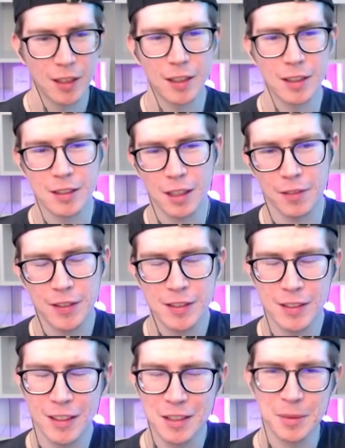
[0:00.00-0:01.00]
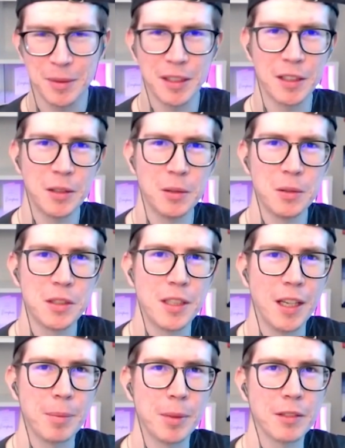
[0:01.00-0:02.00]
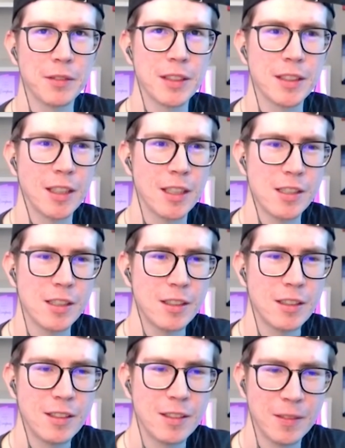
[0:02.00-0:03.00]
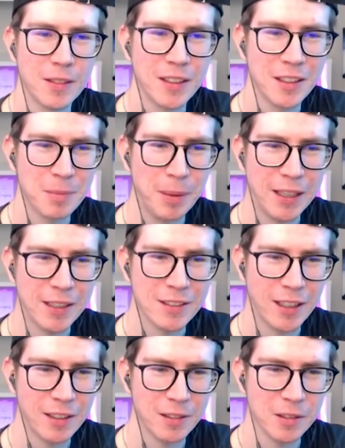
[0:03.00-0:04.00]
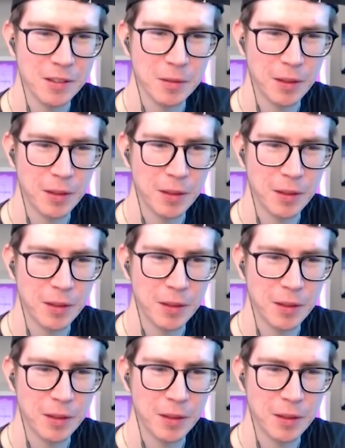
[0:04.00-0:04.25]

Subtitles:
because obviously that's been a huge topic of discussion with these past titles,